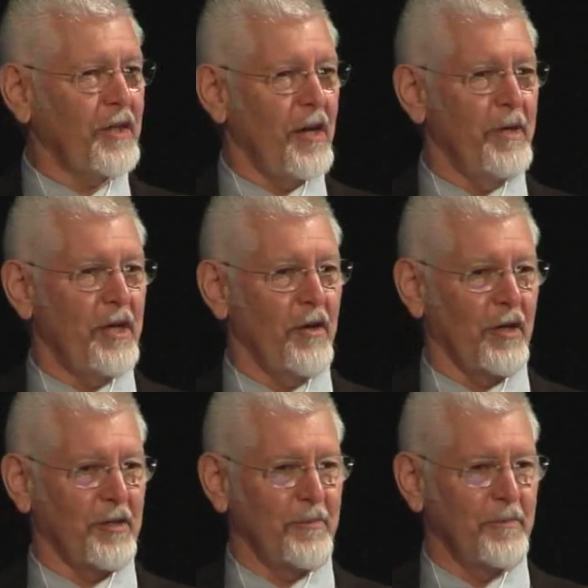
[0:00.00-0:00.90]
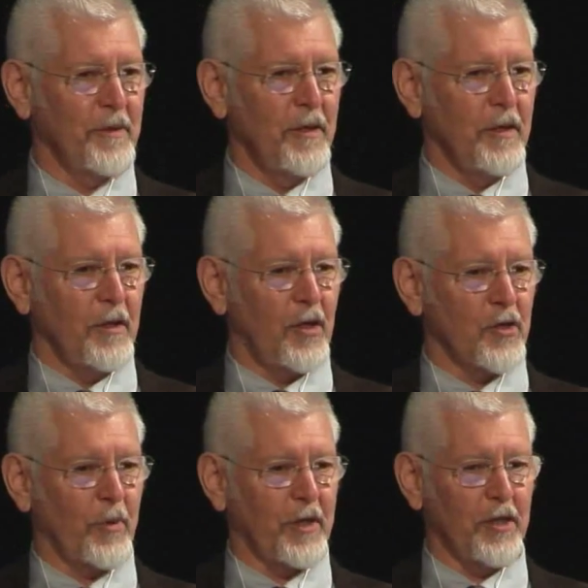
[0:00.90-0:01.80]
to come and hear it,
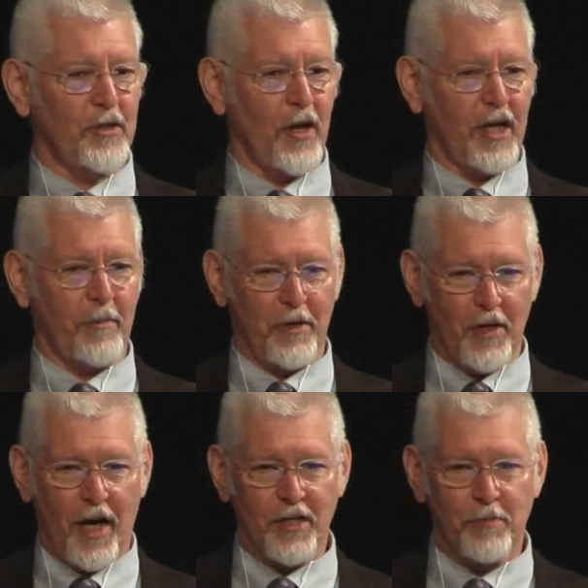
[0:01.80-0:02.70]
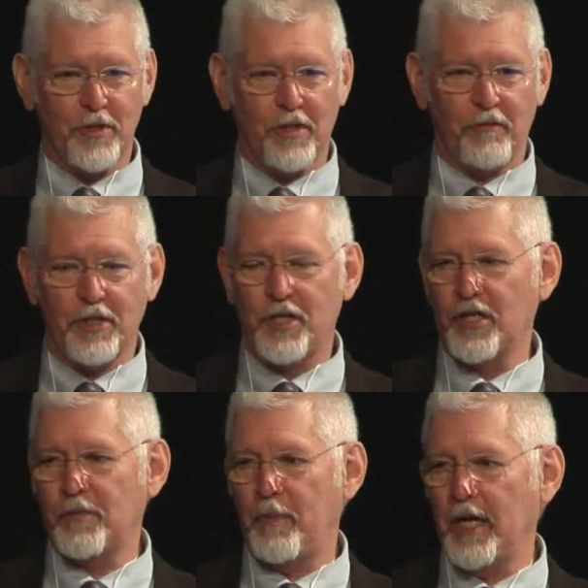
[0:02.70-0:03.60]
because we're going to talk about non-specific
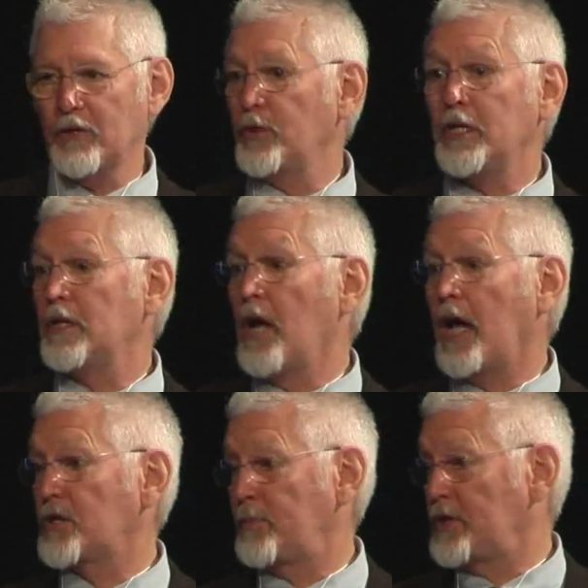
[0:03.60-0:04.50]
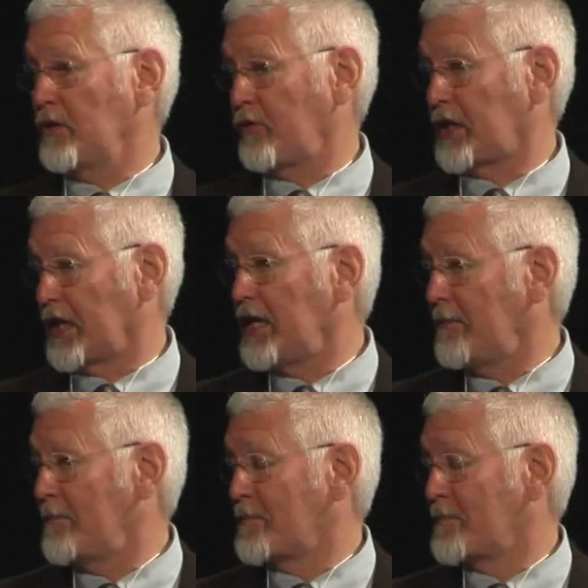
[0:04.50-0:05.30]
chest pain treated non-specifically.